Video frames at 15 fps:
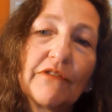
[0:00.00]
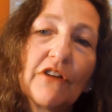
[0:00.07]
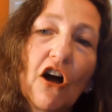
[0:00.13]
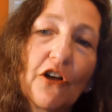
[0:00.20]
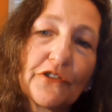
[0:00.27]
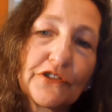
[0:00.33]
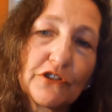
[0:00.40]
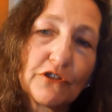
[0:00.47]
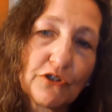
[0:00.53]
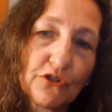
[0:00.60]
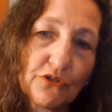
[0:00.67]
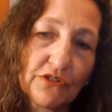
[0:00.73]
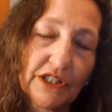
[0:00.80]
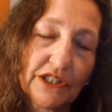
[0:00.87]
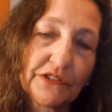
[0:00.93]
also
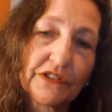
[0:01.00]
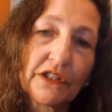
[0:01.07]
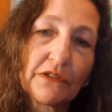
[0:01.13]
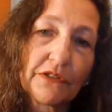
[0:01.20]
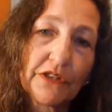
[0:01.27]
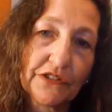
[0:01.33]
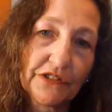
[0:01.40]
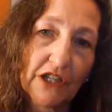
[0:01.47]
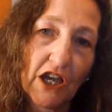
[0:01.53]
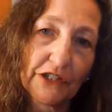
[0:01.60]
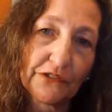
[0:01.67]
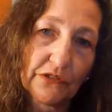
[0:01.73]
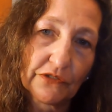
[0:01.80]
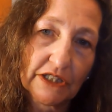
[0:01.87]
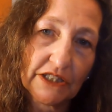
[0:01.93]
increased the size
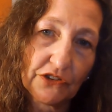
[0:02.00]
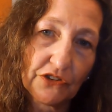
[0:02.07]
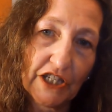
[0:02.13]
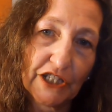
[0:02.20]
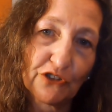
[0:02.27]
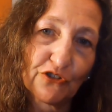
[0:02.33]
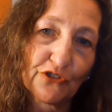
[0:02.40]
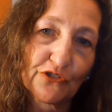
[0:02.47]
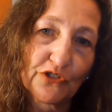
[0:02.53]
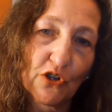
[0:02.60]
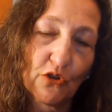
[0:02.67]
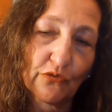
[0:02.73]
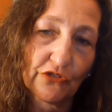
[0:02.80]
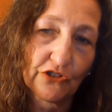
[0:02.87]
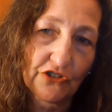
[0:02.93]
of containers
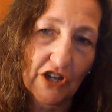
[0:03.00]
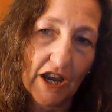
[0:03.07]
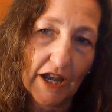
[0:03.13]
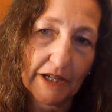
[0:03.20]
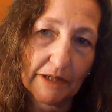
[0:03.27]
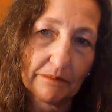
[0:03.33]
over time.